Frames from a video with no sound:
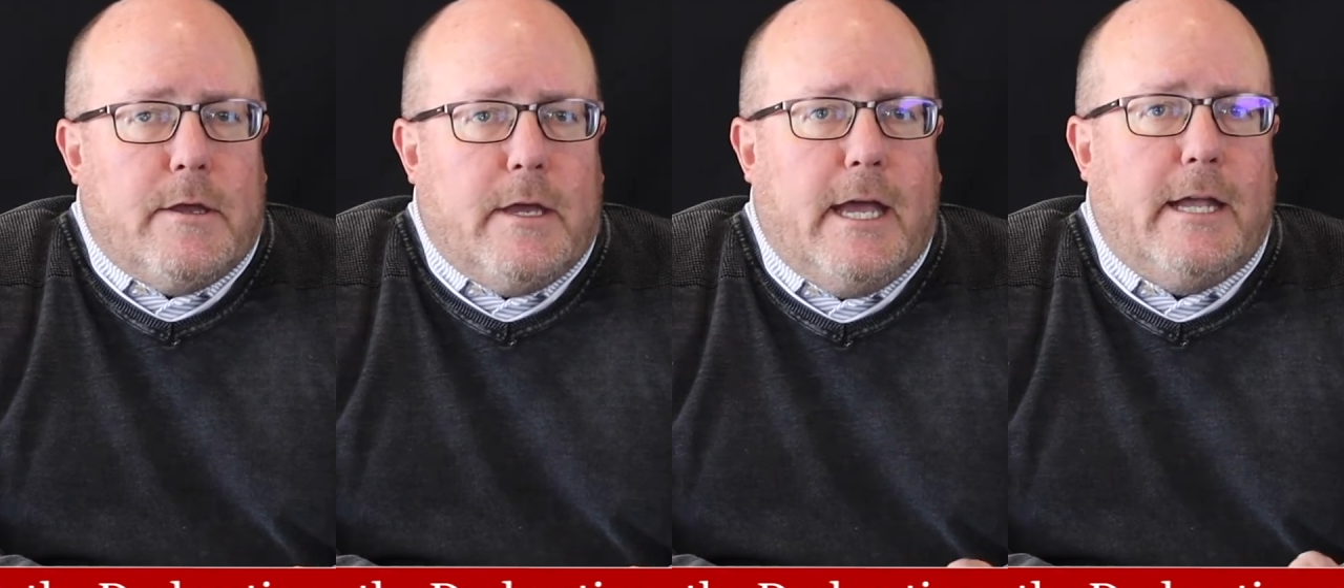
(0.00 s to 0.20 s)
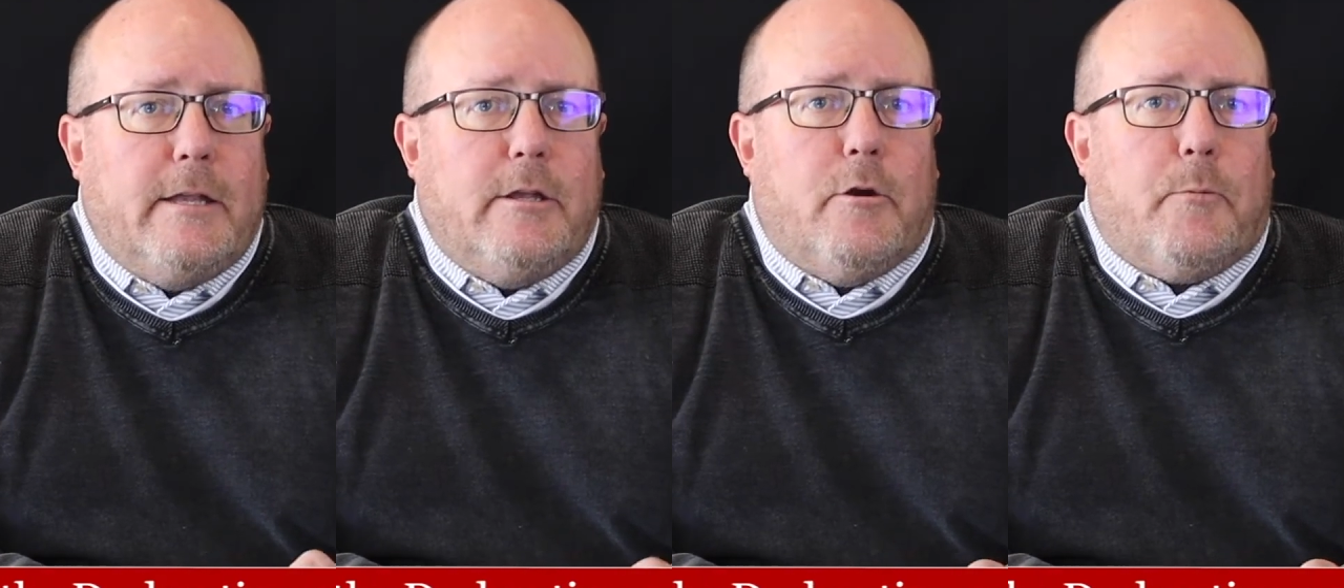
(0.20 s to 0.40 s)

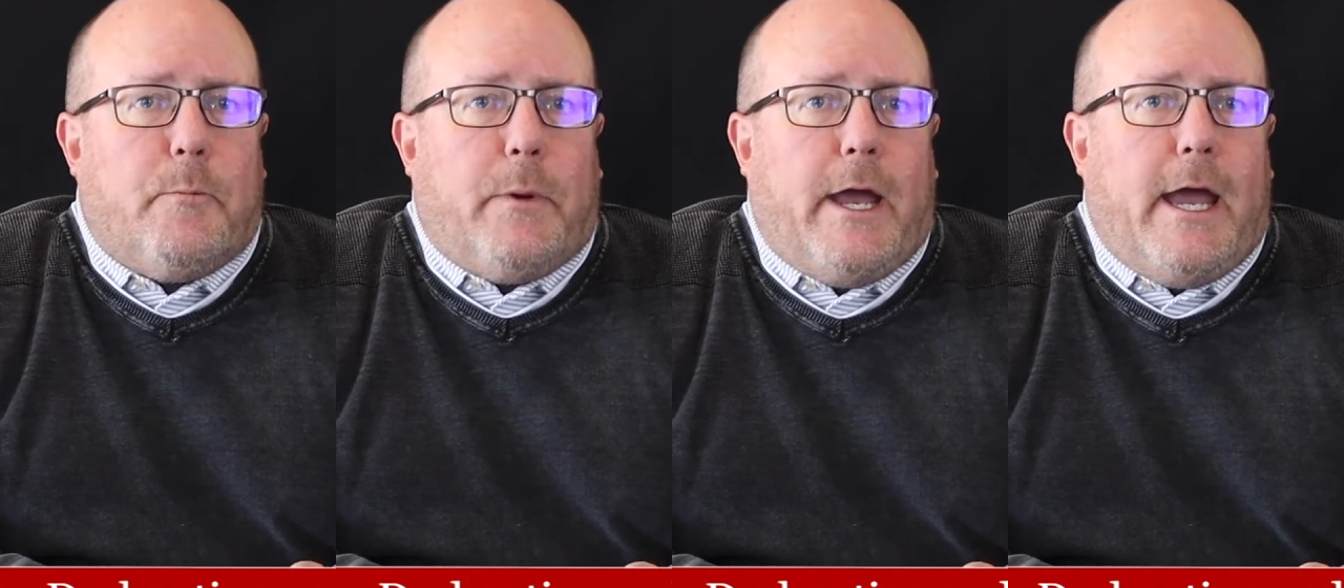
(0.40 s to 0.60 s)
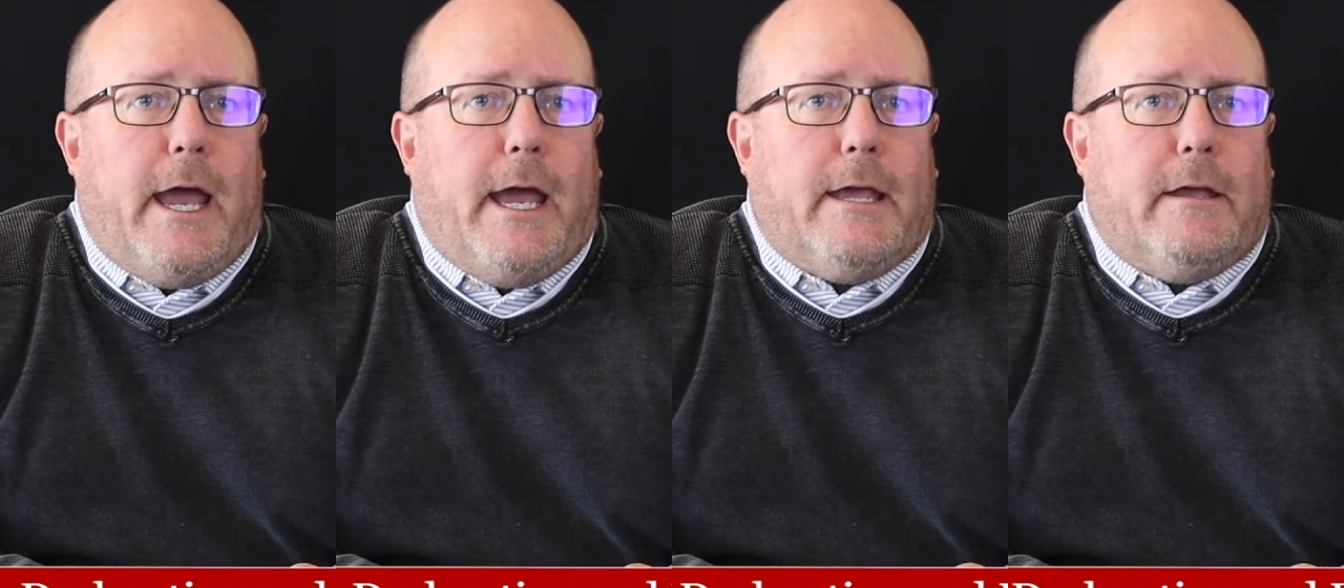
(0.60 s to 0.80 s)
In your
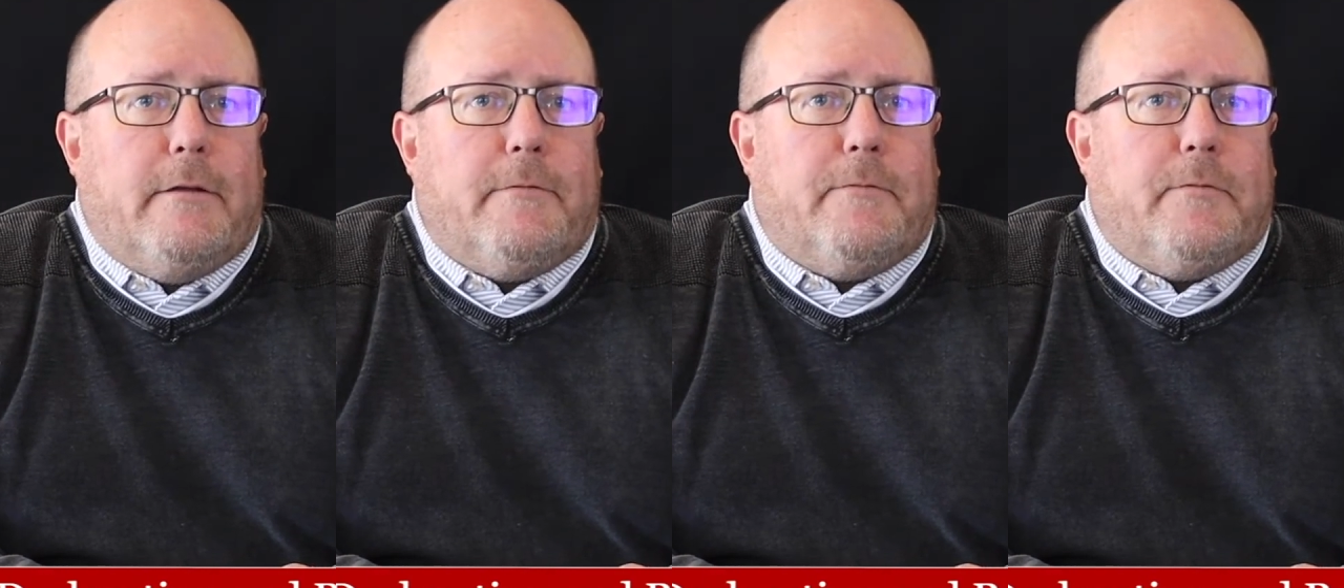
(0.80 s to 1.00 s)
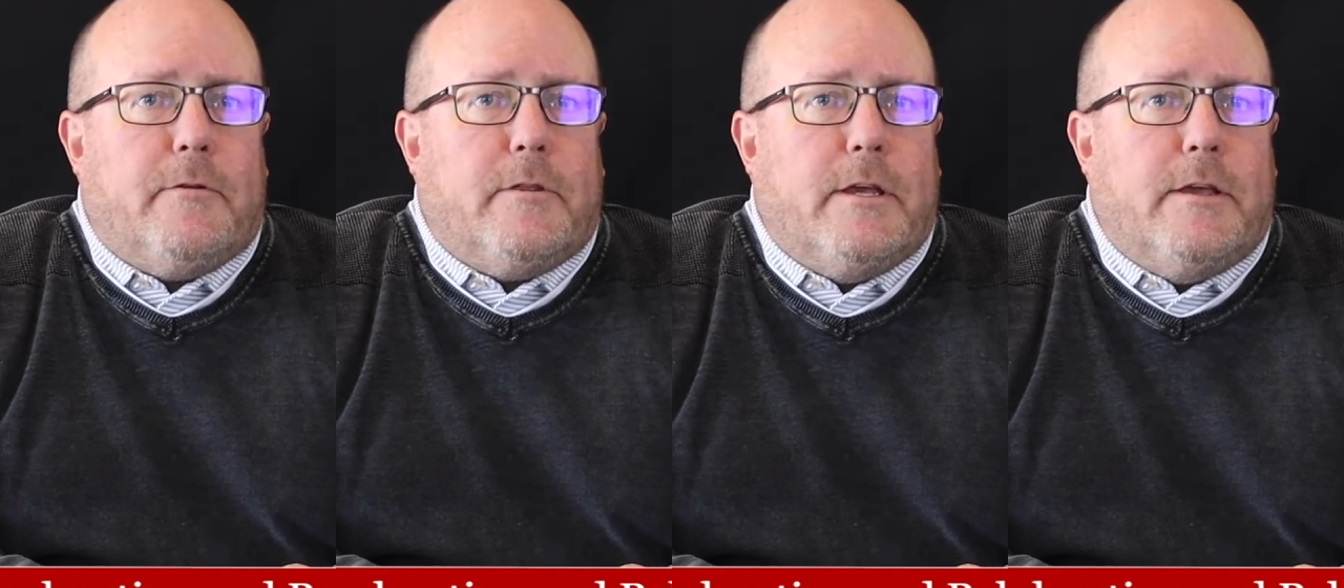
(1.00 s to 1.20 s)

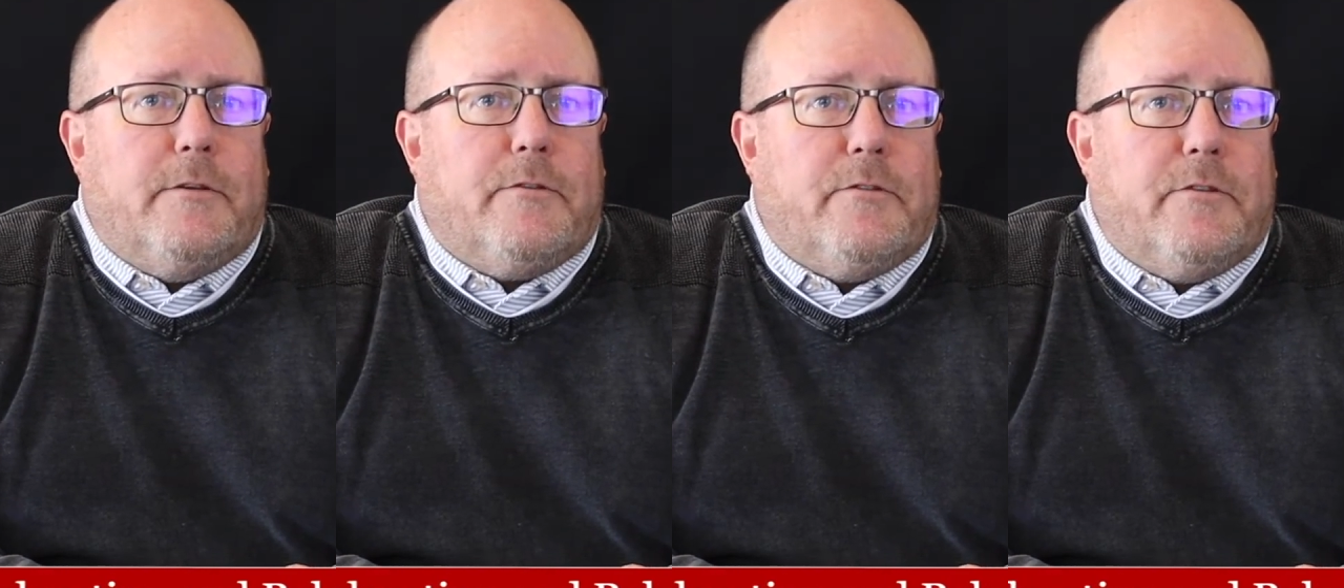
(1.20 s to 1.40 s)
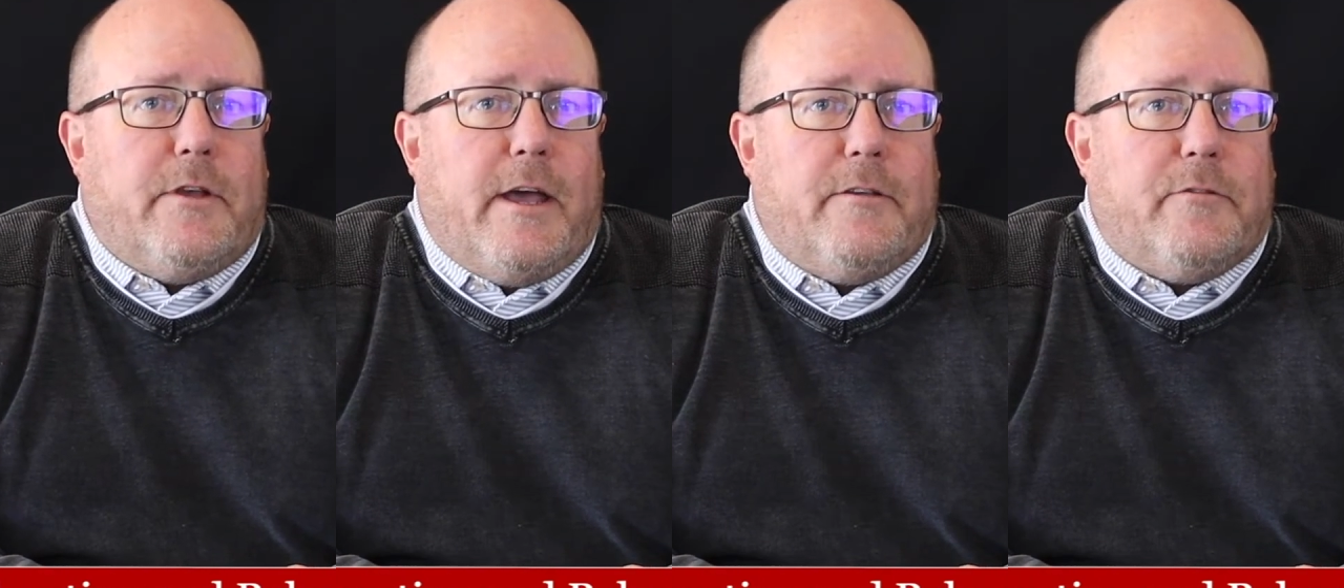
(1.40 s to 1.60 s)
packet for the
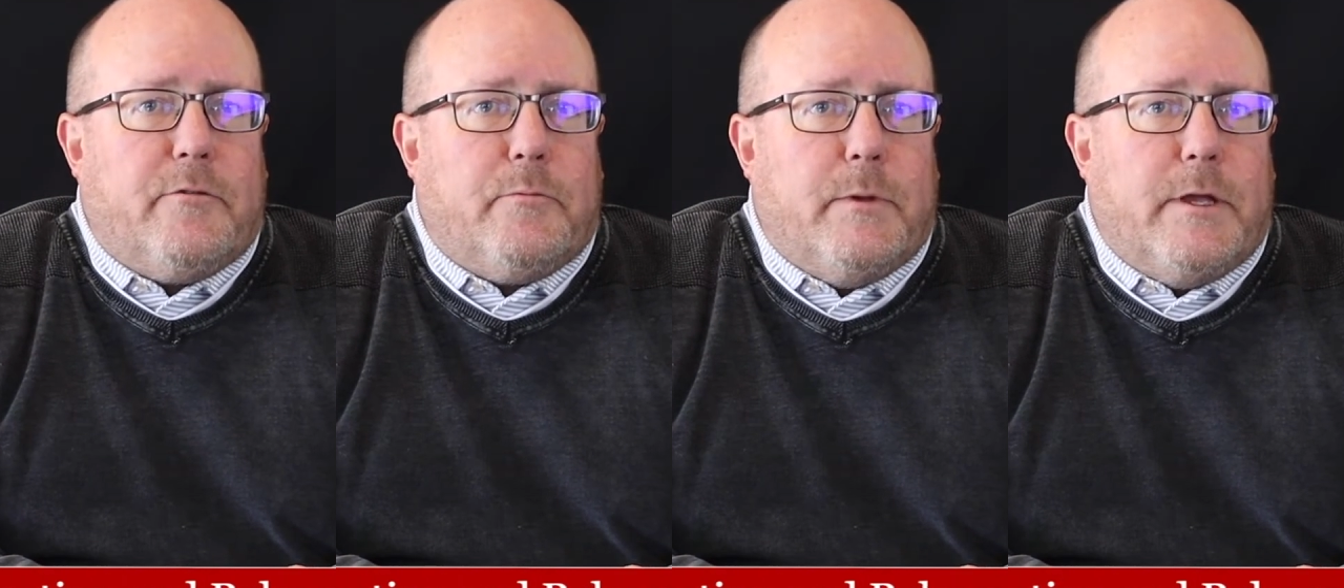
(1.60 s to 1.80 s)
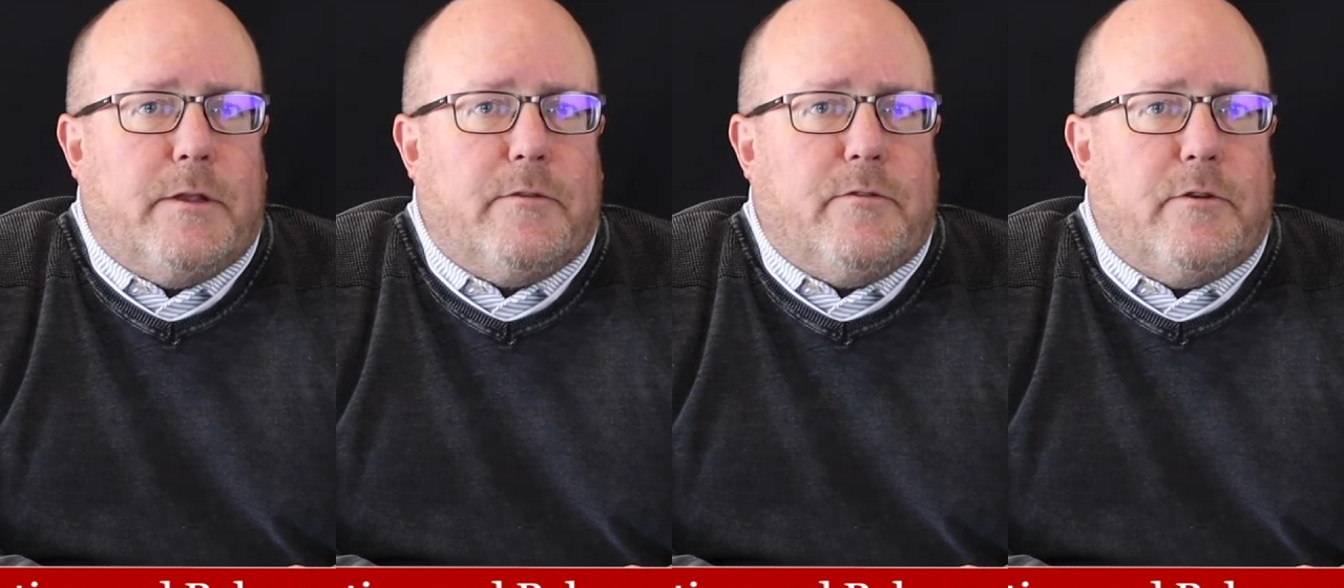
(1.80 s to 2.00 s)

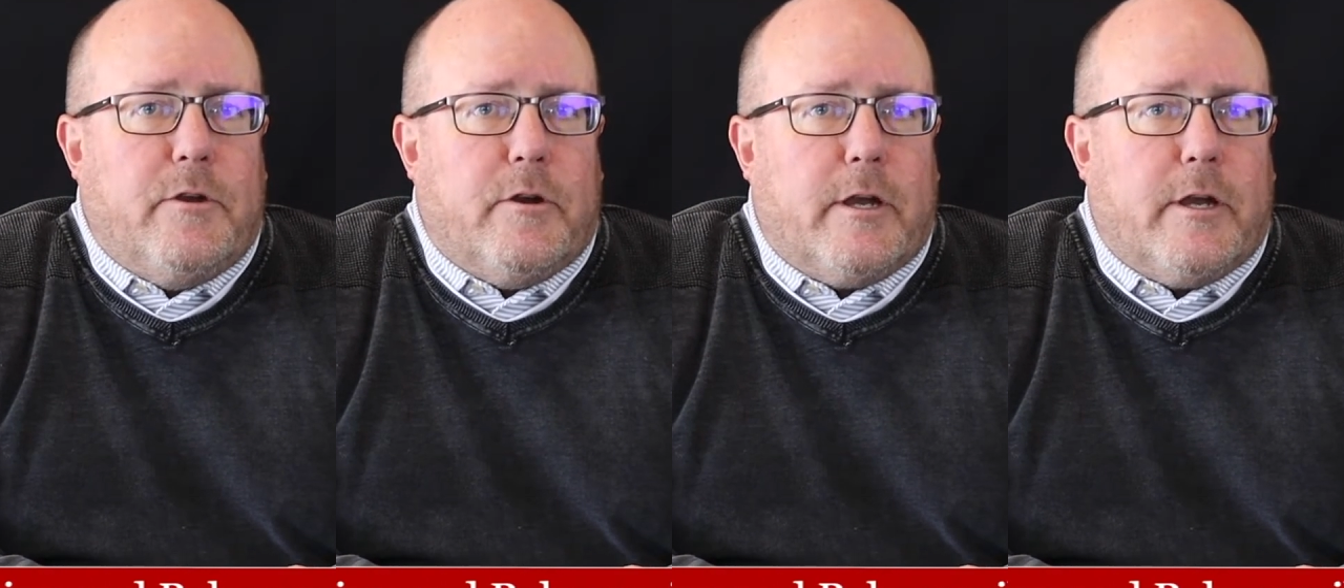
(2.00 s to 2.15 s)
assessments,